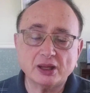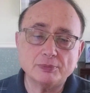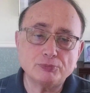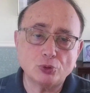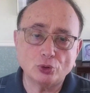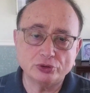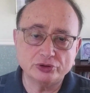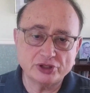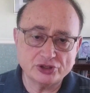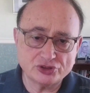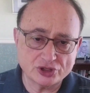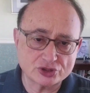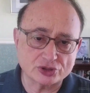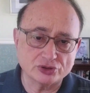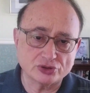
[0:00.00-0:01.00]
important
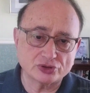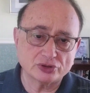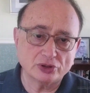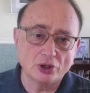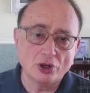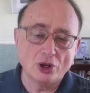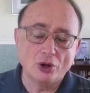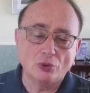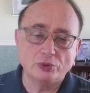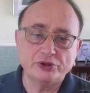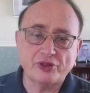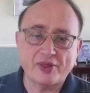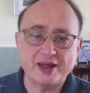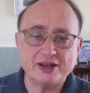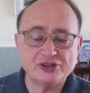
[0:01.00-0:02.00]
decisions, whether
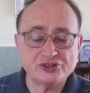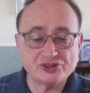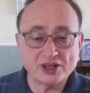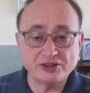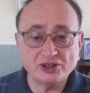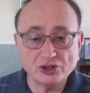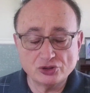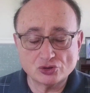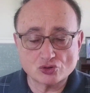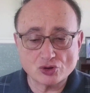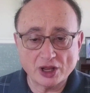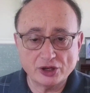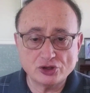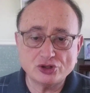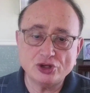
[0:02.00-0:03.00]
that is setting
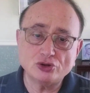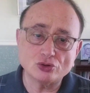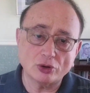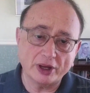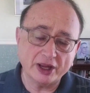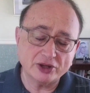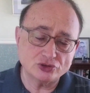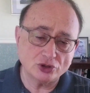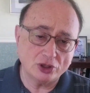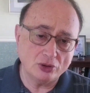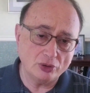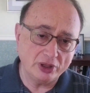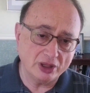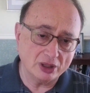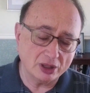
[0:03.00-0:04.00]
strategies or
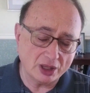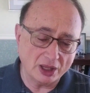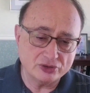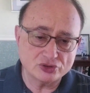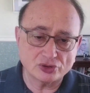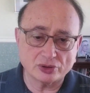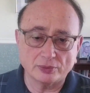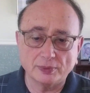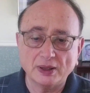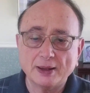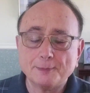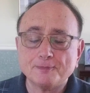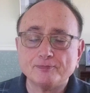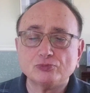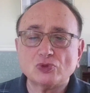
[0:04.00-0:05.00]
executing against them,
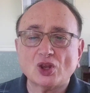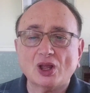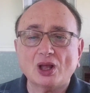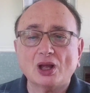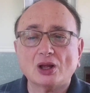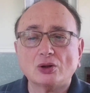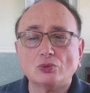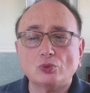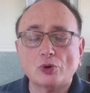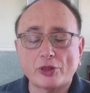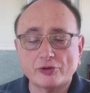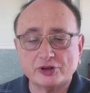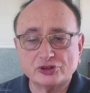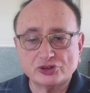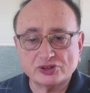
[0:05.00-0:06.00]

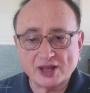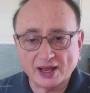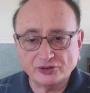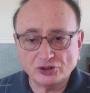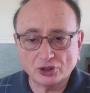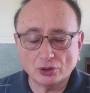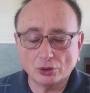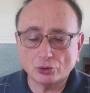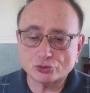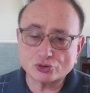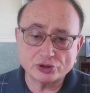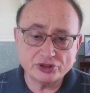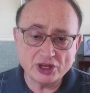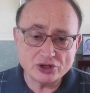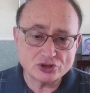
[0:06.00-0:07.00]
whether it's tactical or
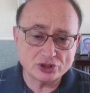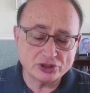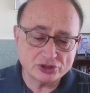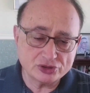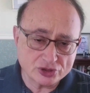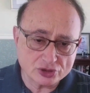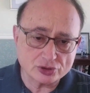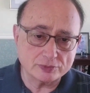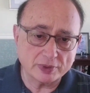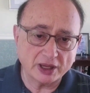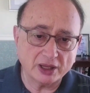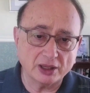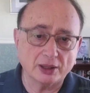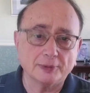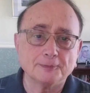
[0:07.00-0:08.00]
strategic decision
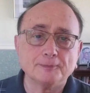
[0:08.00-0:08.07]
making.